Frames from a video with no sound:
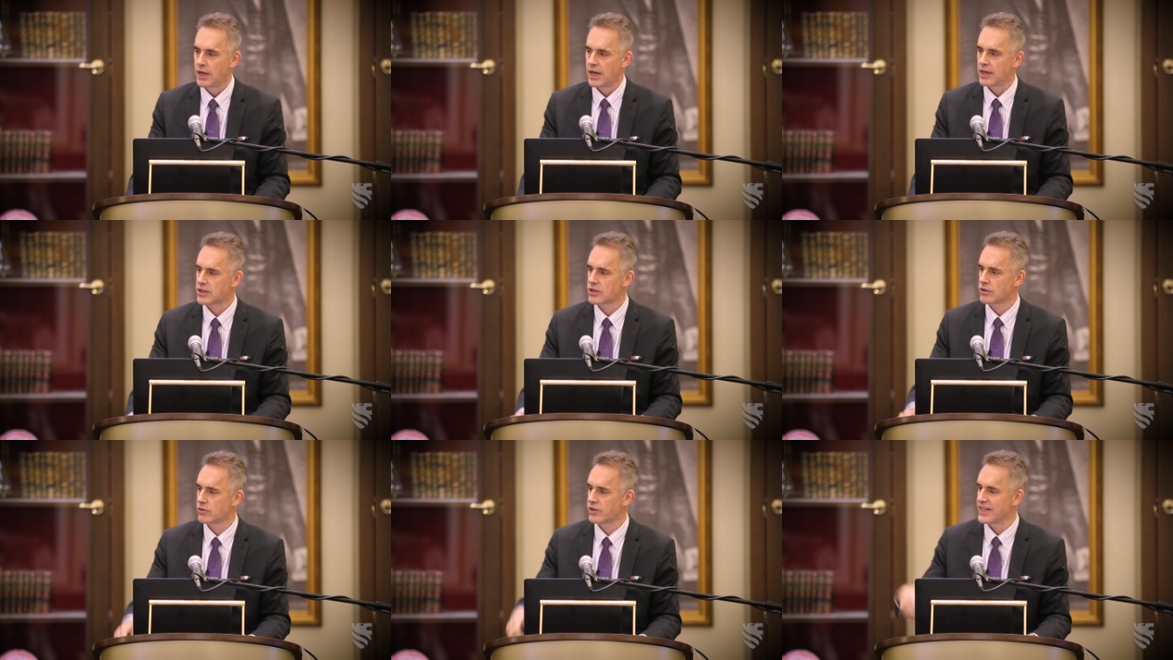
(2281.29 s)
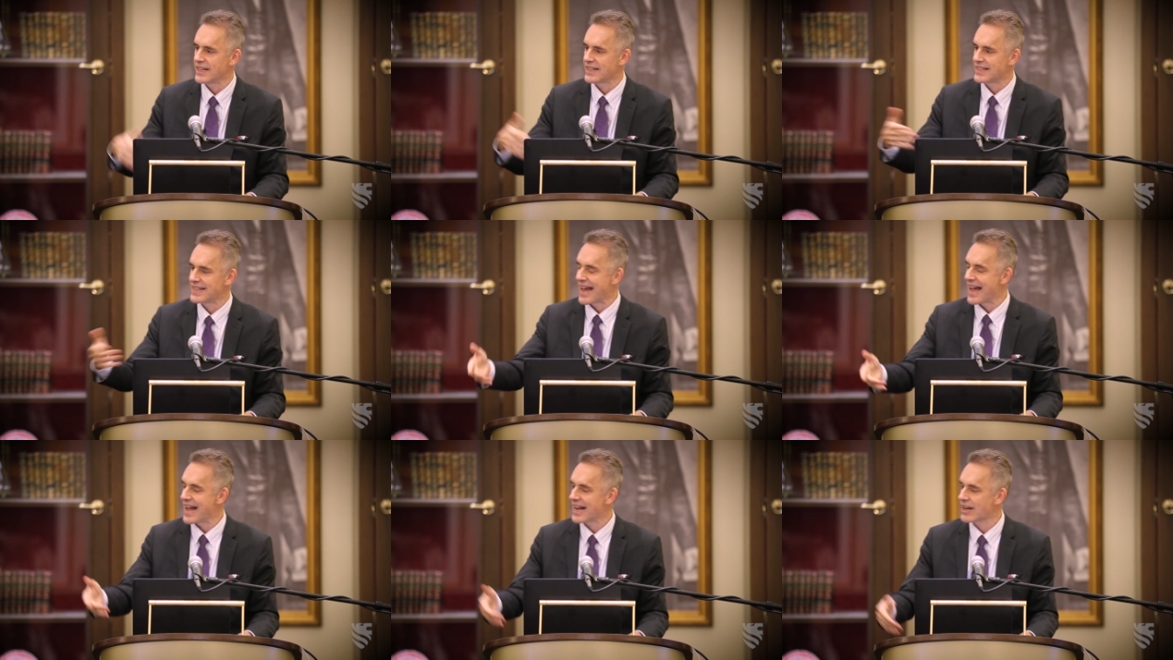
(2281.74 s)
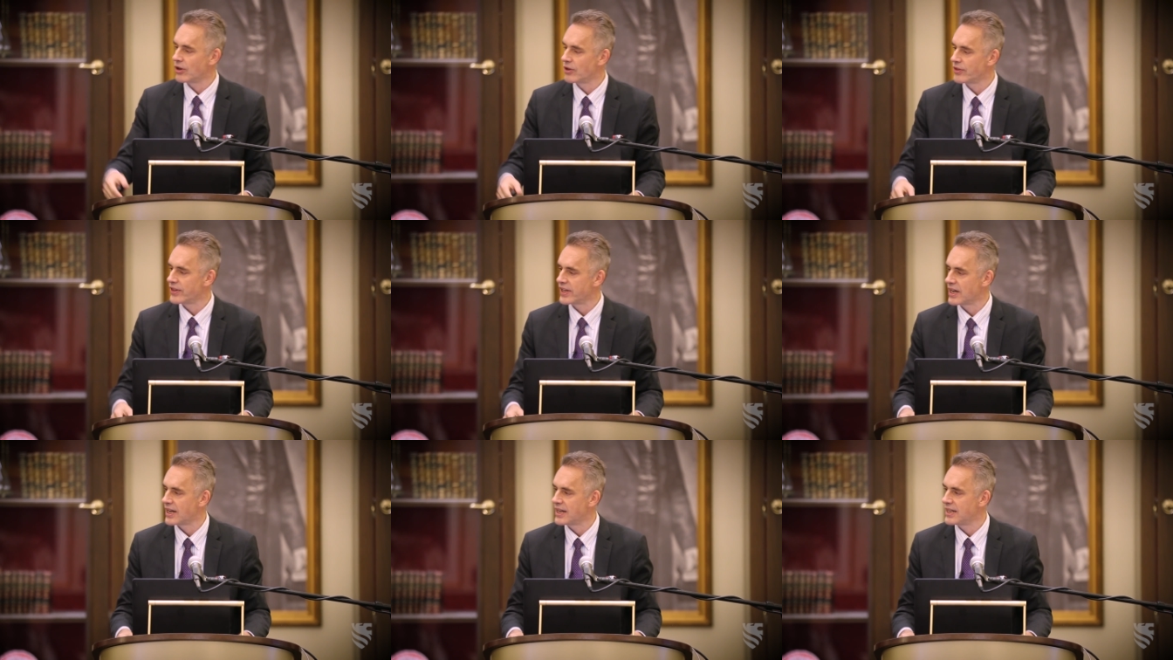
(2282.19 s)
And so the attack
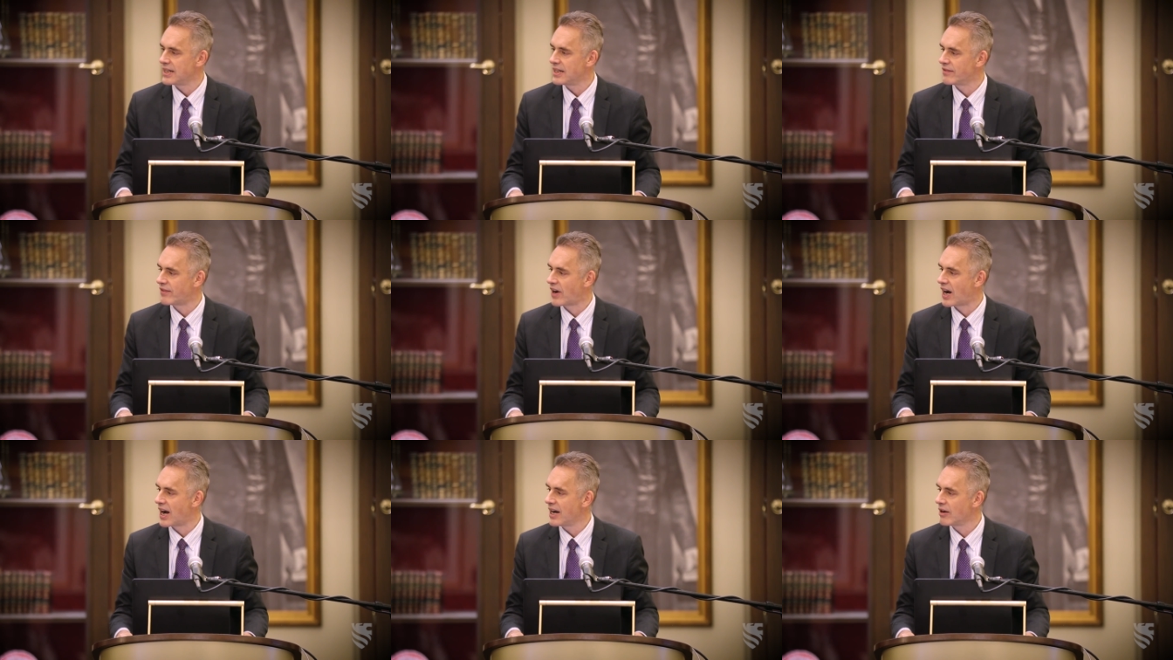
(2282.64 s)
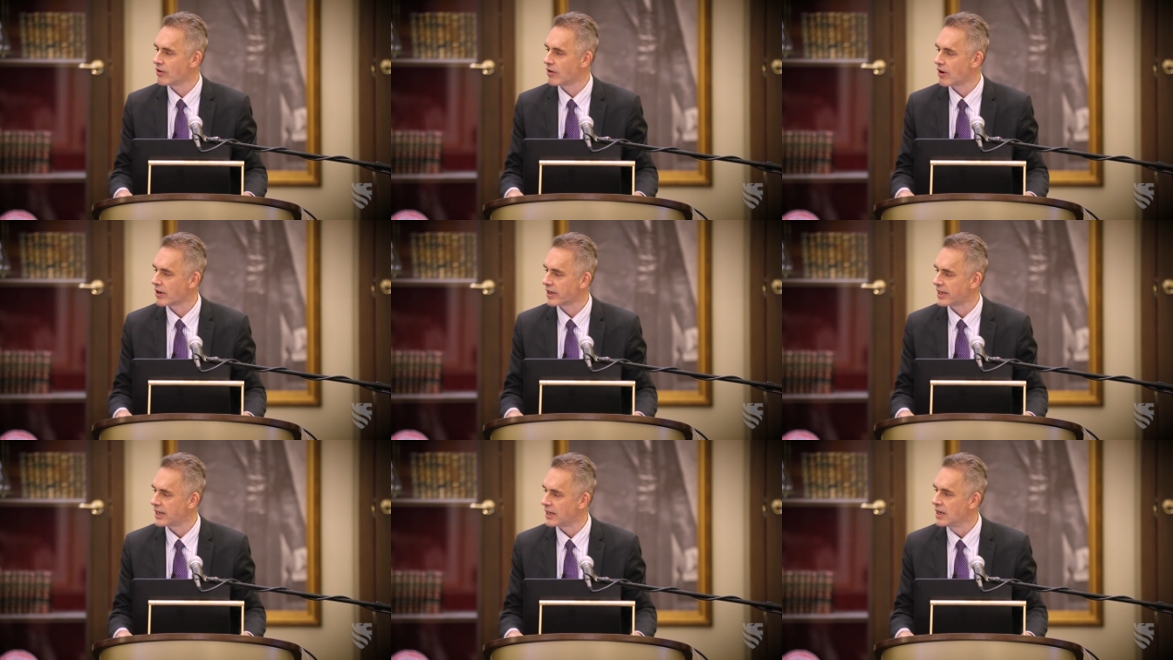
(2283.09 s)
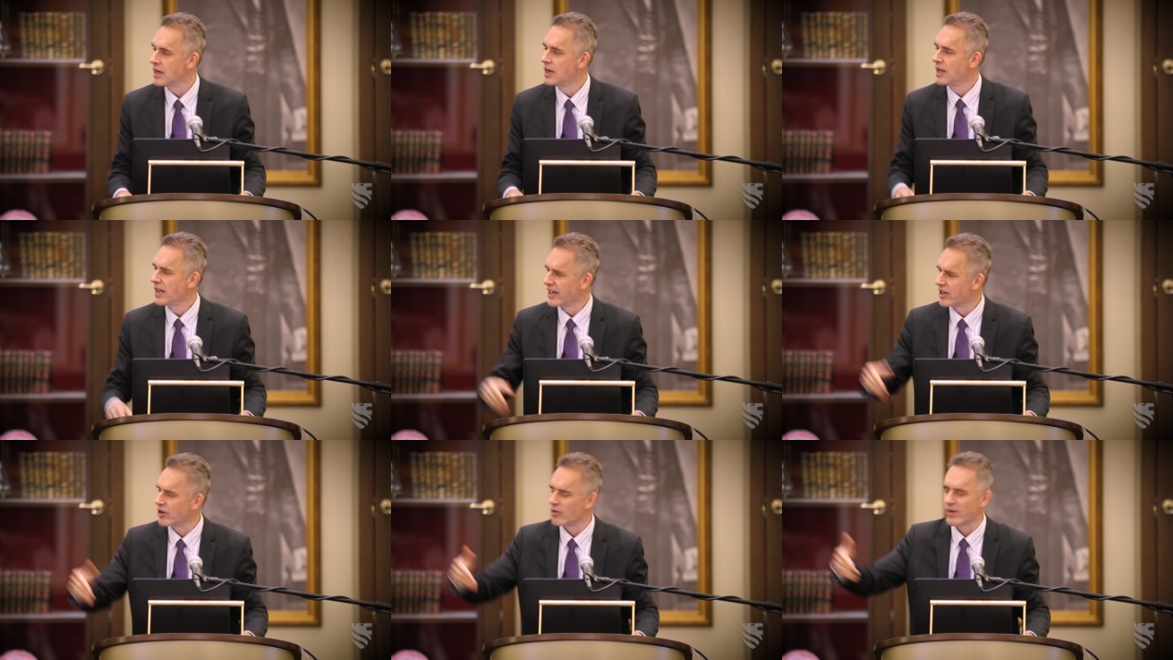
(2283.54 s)
on the idea of hierarchy,
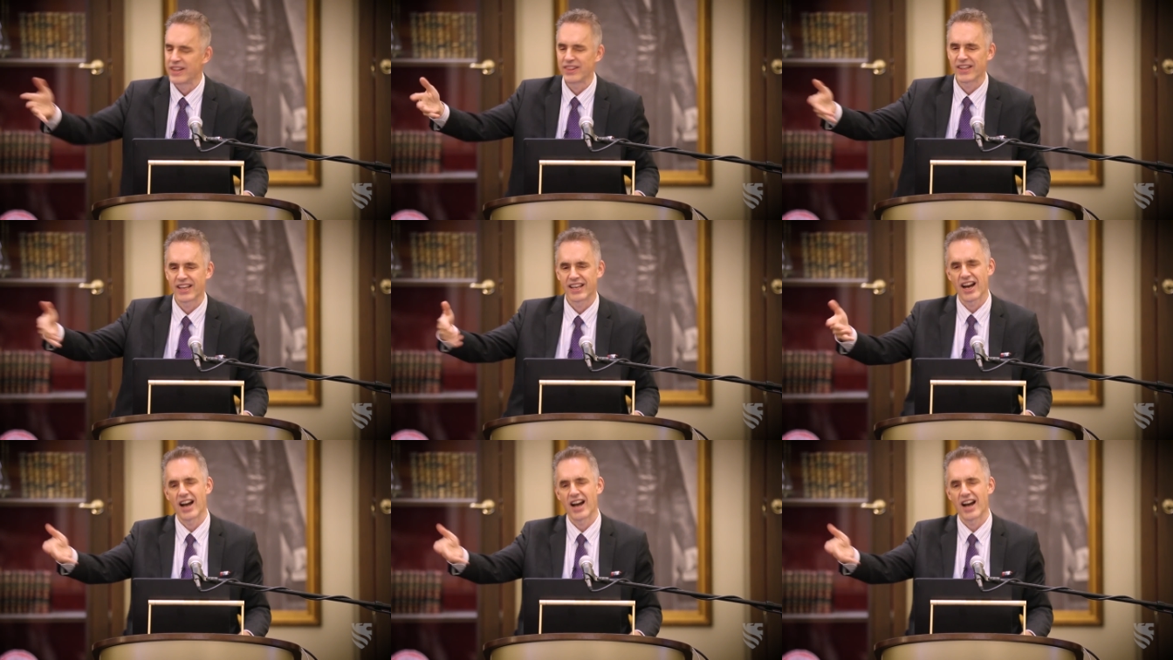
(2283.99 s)
you know, in the